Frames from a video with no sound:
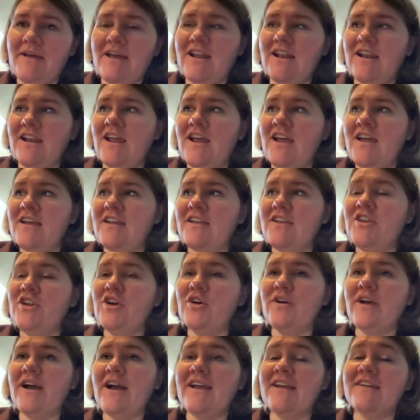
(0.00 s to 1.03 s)
And you
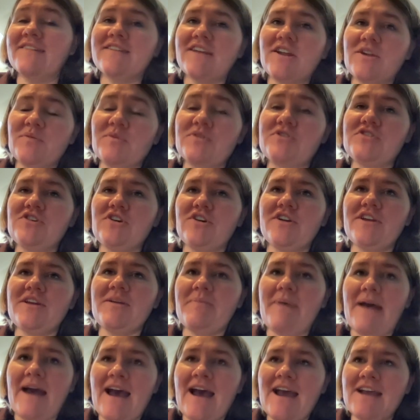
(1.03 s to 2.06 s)
know, I guess kind of returning
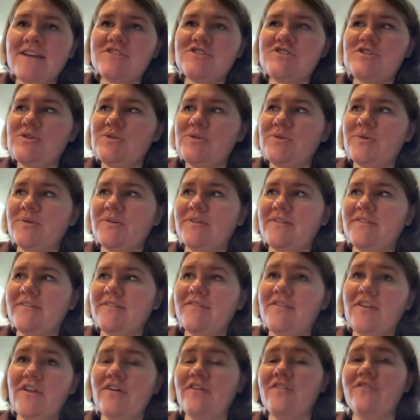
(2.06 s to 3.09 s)
back to
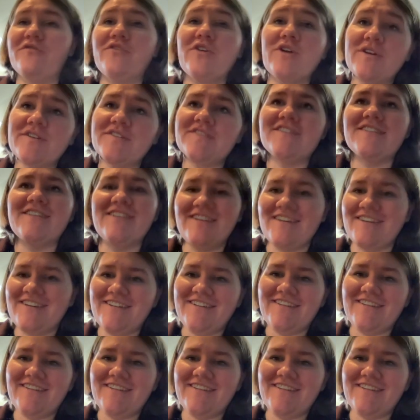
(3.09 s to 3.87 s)
the first